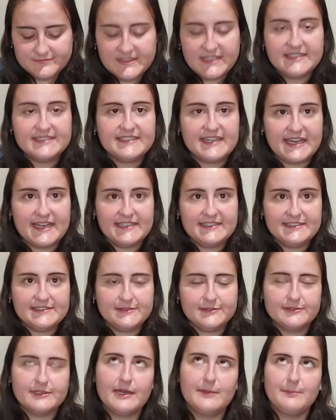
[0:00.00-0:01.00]
size,
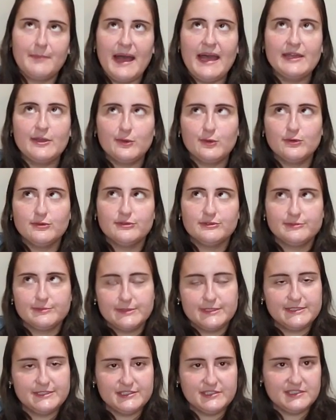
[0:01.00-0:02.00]
or not my order,
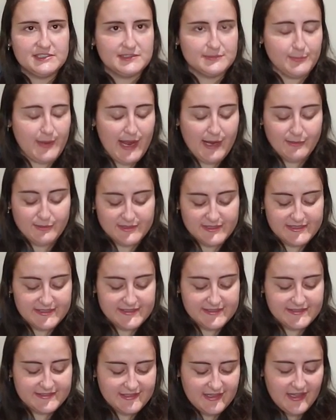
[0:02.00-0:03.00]
it's just how it
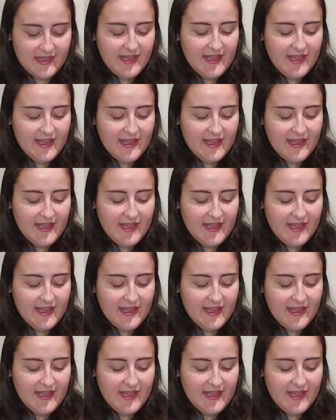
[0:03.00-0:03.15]
is.